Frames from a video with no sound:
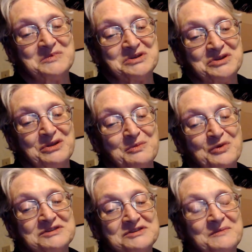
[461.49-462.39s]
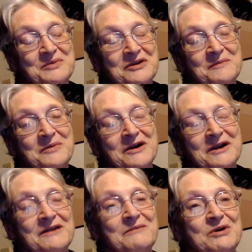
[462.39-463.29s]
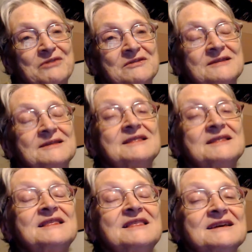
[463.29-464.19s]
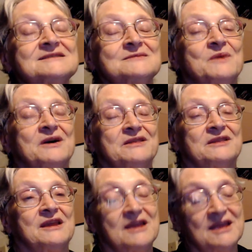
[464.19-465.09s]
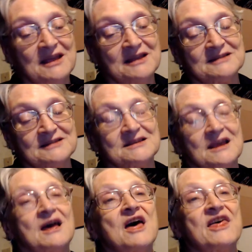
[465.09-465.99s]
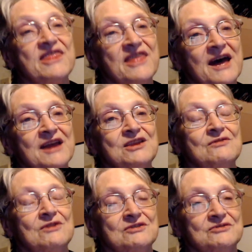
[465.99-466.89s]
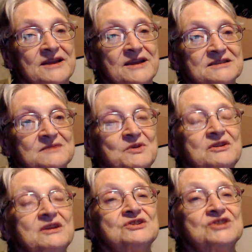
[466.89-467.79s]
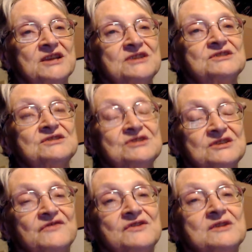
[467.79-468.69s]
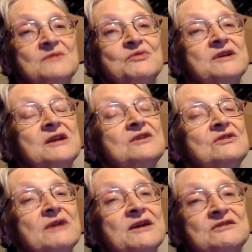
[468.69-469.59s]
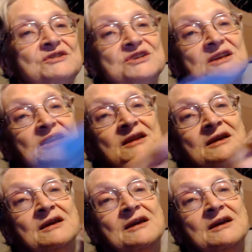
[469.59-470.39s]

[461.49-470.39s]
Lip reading: So the most important part about this month is that you are transmuting, changing, shifting, bringing new energy in.